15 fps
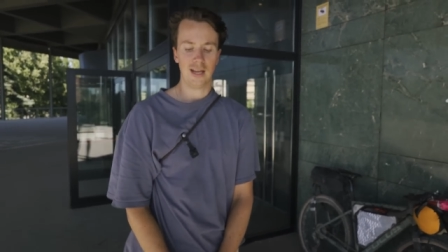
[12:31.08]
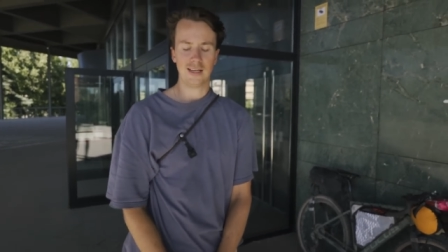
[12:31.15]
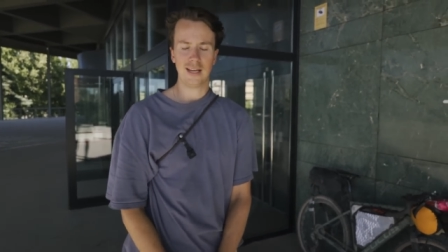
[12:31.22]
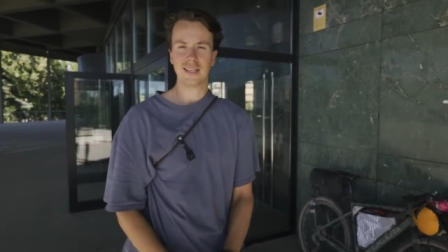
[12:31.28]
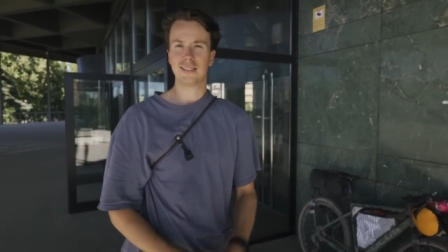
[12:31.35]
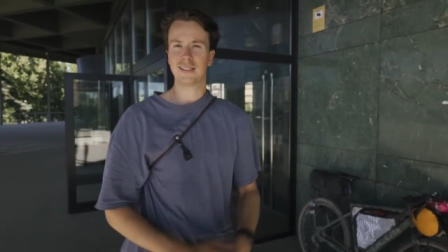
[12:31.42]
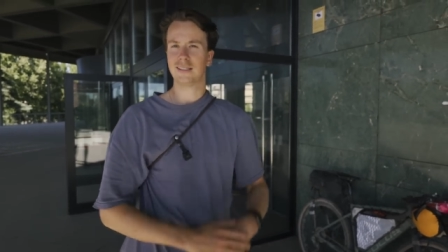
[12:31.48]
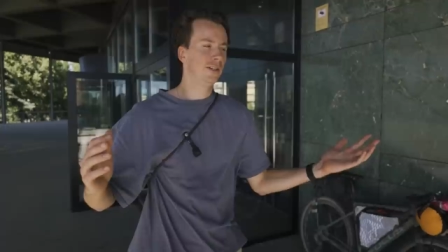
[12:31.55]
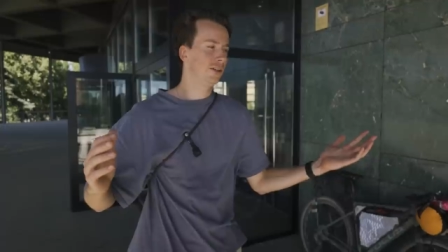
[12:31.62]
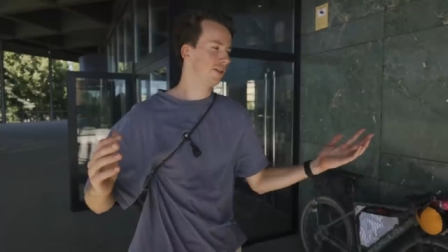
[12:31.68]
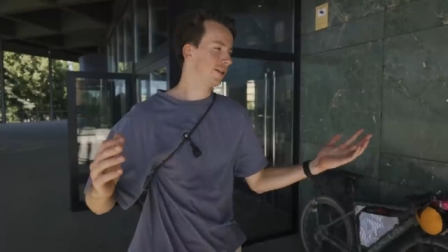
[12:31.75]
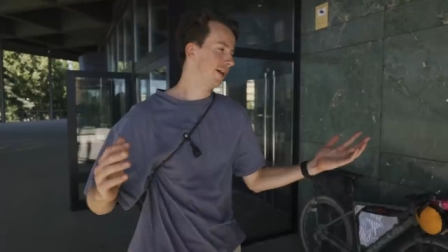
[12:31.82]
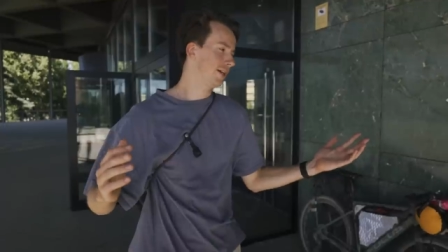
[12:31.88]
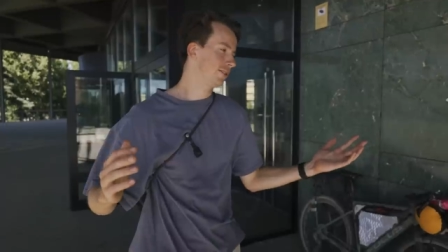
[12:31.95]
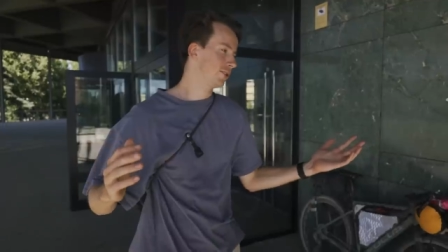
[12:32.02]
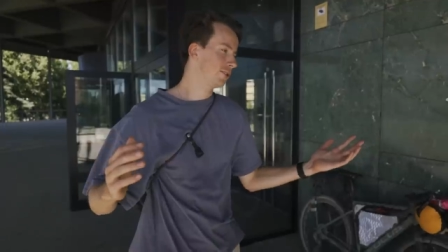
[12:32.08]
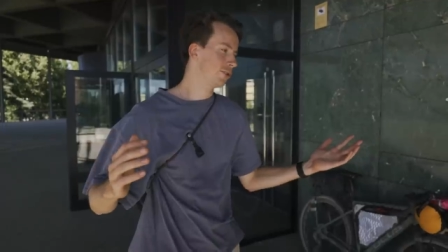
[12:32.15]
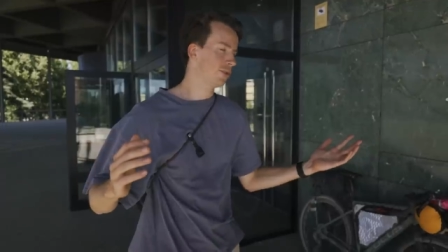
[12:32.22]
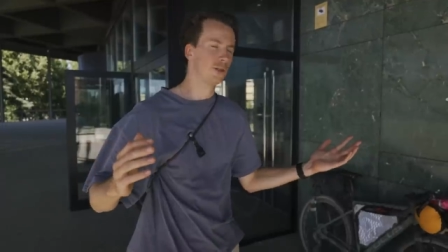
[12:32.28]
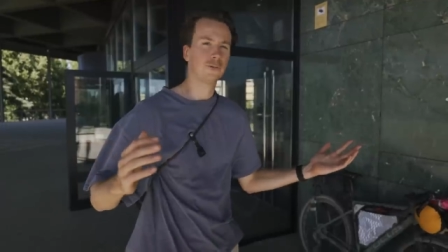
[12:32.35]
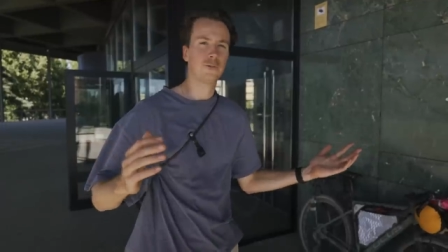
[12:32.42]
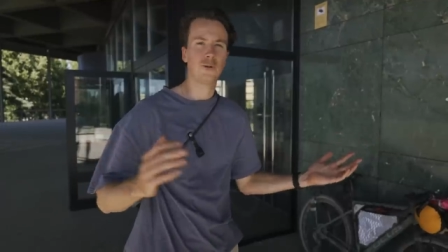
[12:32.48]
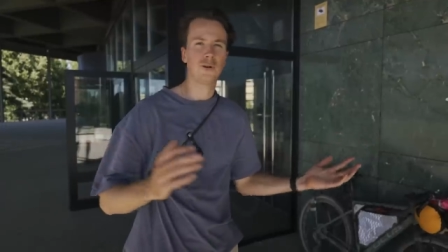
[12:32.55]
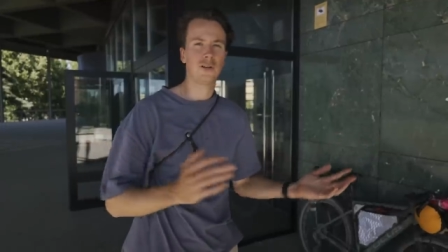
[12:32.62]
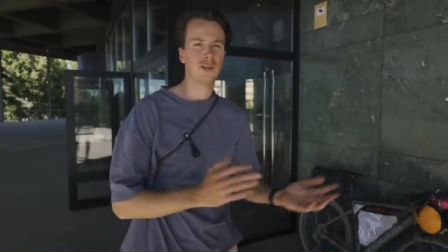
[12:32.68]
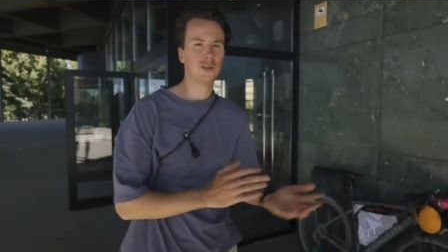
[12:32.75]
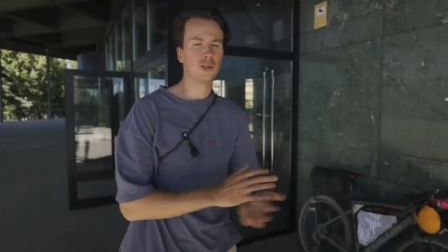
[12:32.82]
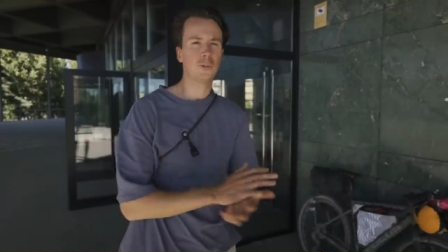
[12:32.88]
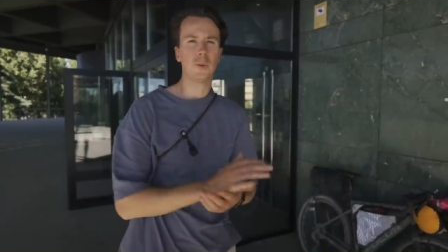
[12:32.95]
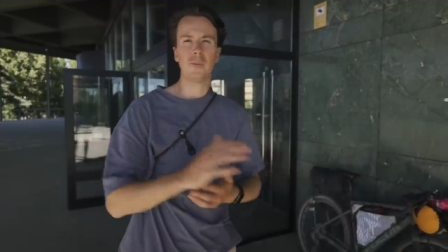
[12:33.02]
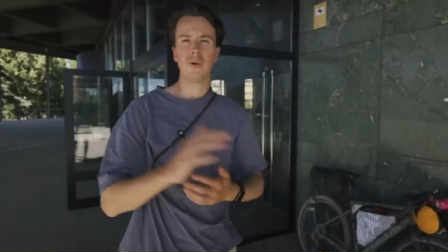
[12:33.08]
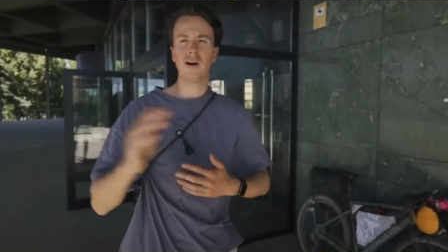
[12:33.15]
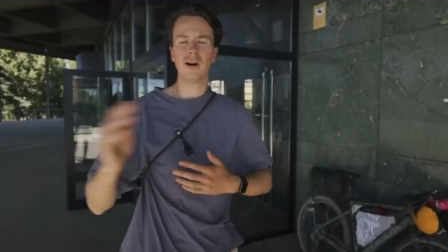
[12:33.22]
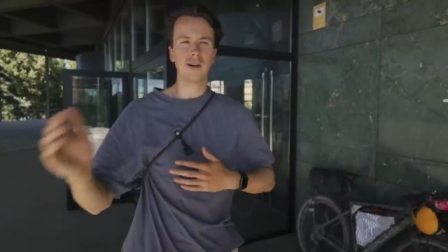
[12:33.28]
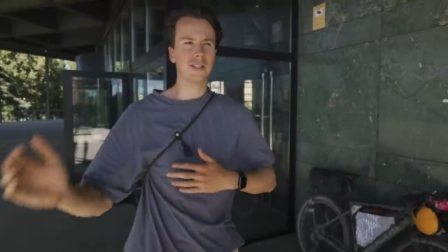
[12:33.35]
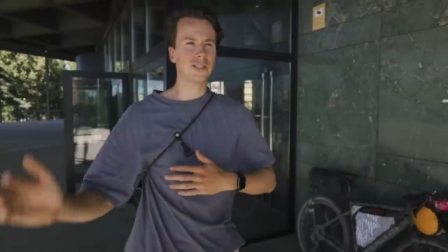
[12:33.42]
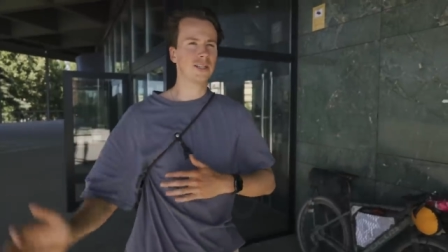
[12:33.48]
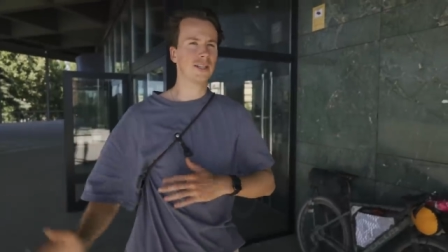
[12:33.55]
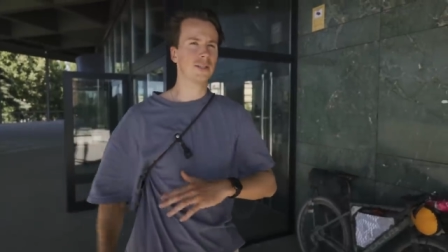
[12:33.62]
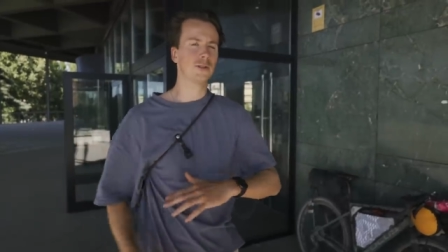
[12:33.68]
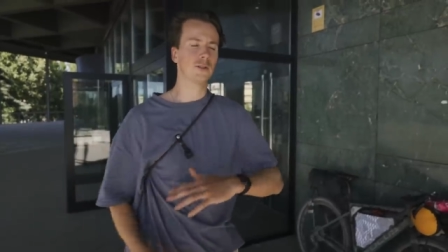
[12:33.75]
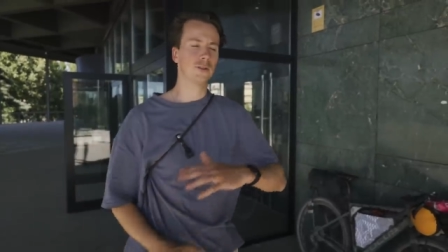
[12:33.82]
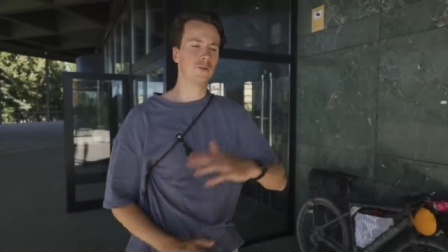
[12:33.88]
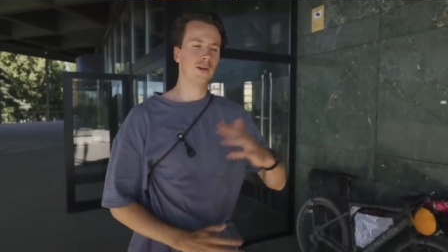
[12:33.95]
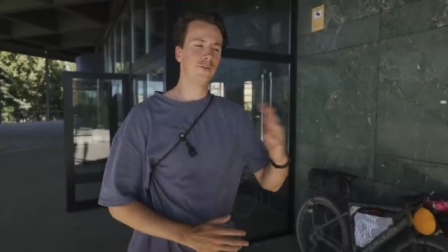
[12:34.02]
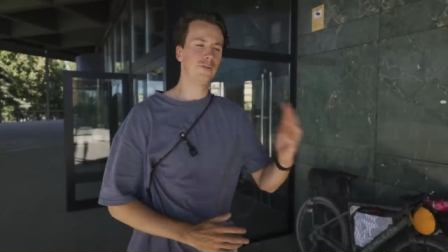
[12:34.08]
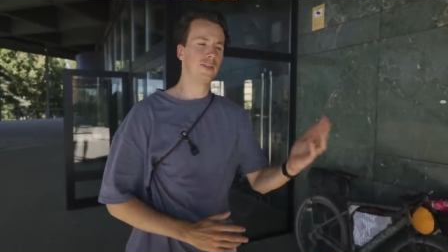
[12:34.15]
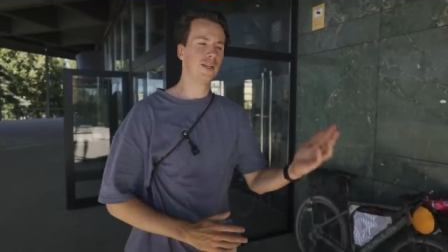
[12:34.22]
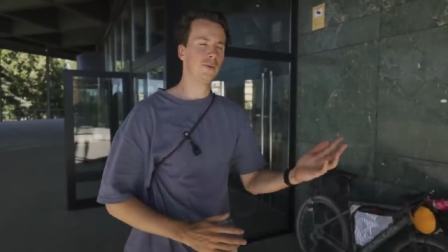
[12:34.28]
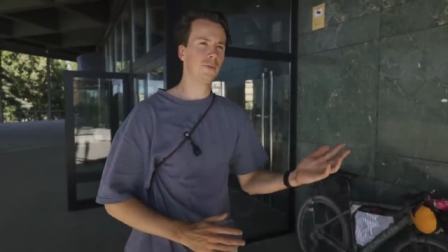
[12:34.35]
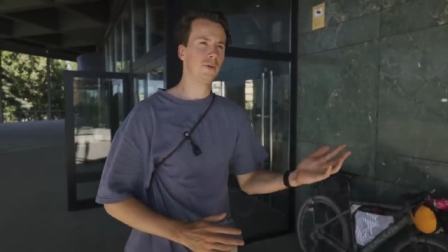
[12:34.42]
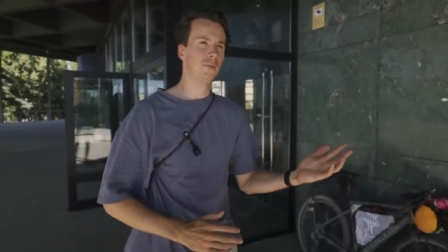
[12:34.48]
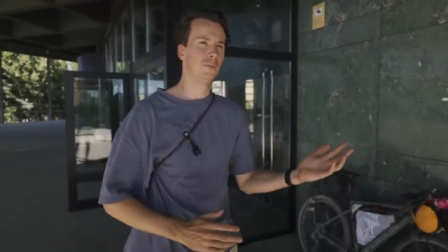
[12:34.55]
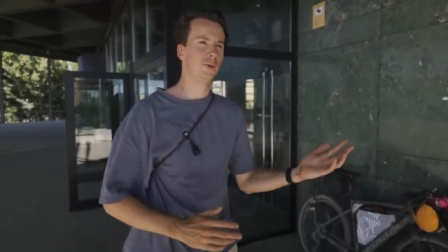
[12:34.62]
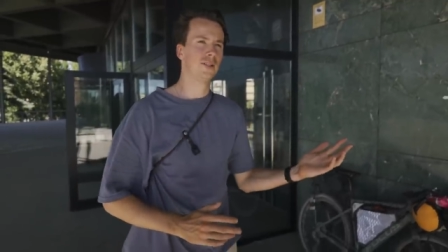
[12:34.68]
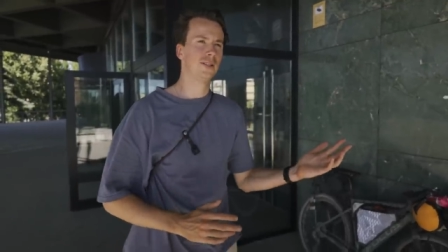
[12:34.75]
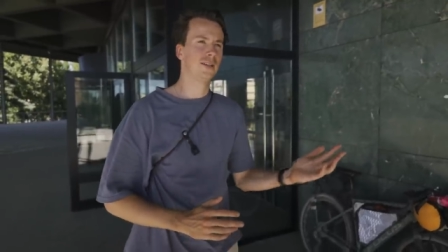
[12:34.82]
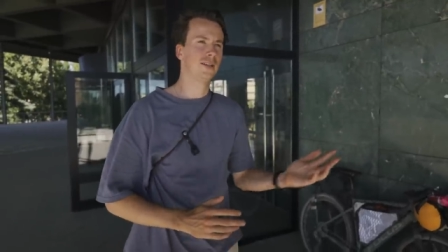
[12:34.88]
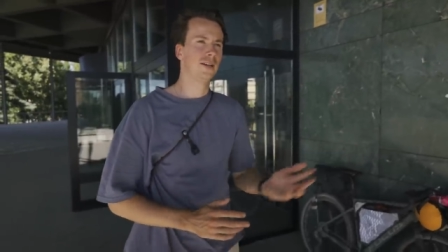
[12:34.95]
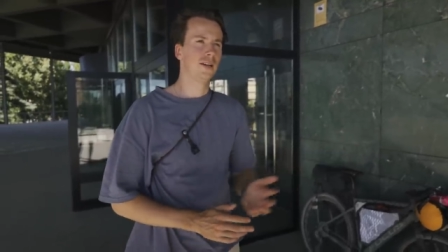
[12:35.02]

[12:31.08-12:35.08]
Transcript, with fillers: And that's uh, you can search for supermarkets, you can search for everything, but